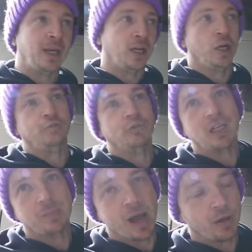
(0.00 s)
being 100
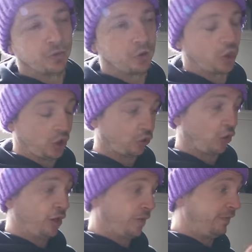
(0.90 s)
emails and just
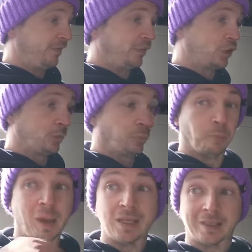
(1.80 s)
trying to
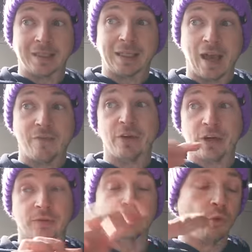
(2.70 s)
piece
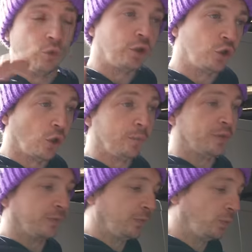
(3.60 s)
together all the jobs
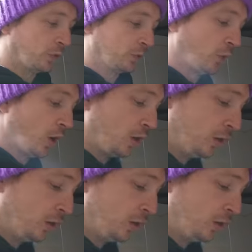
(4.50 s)
of what's what.